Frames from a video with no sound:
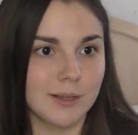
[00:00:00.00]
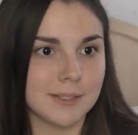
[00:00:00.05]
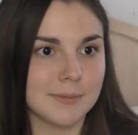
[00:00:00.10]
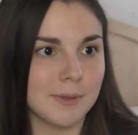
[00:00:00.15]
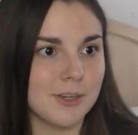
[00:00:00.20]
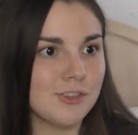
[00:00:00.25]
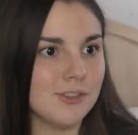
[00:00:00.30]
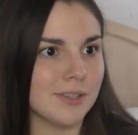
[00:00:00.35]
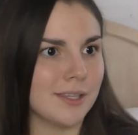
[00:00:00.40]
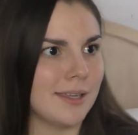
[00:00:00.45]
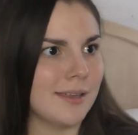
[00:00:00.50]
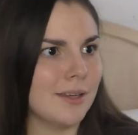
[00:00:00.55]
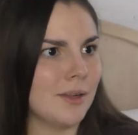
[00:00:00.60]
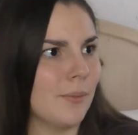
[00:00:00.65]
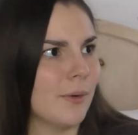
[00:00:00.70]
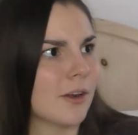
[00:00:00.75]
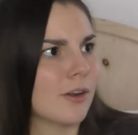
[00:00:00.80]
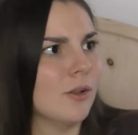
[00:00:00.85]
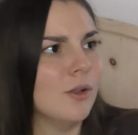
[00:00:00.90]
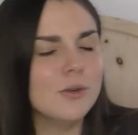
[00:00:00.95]
especially
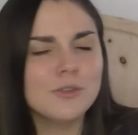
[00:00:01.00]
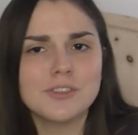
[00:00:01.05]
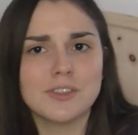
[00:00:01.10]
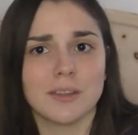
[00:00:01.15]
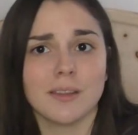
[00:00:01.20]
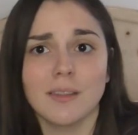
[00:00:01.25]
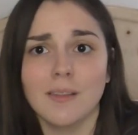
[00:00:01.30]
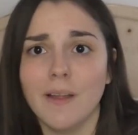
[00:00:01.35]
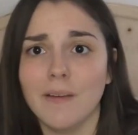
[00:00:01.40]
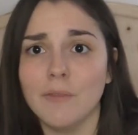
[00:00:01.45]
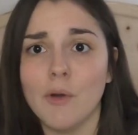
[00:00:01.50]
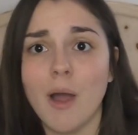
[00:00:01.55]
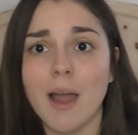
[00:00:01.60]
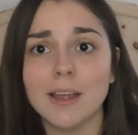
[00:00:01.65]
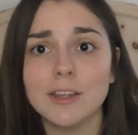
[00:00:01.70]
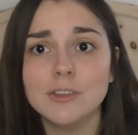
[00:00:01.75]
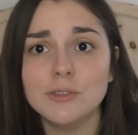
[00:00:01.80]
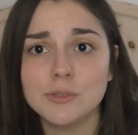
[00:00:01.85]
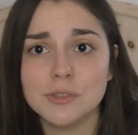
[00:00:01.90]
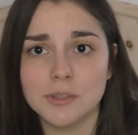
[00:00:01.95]
anywhere close to the level
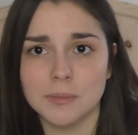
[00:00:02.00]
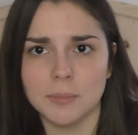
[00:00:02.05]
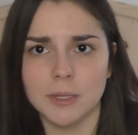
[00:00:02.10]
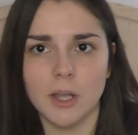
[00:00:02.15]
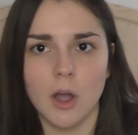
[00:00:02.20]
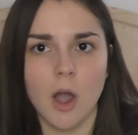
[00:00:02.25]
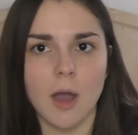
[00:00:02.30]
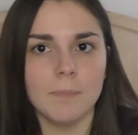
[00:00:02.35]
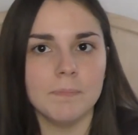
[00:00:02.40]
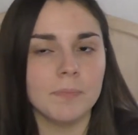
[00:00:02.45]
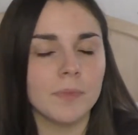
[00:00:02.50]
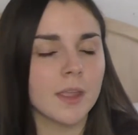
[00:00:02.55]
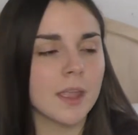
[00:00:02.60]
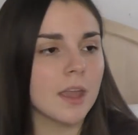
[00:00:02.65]
I used to be on.